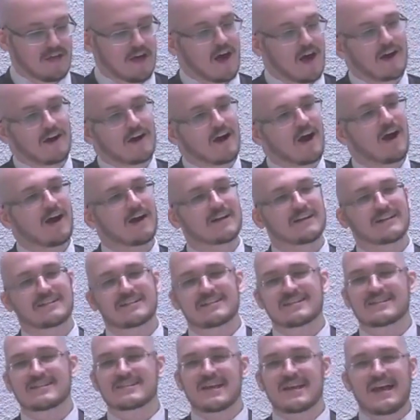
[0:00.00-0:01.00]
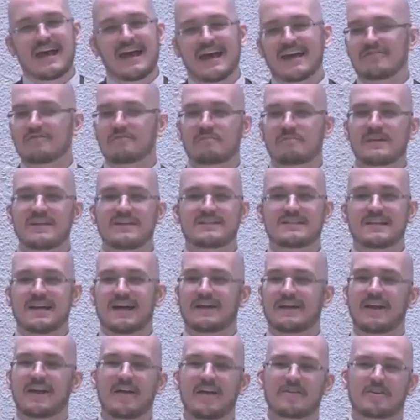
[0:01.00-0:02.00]
Our hearts have beat
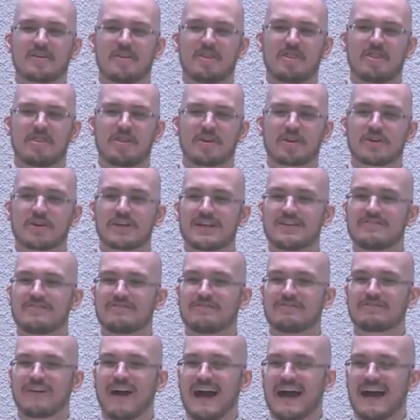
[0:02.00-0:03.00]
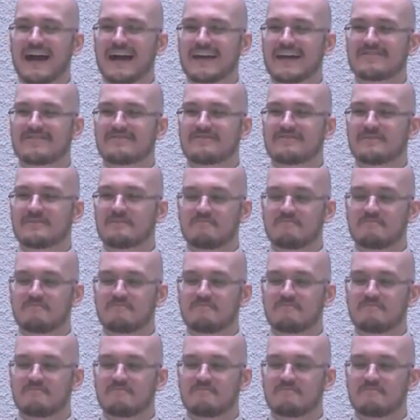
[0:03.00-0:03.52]
another 35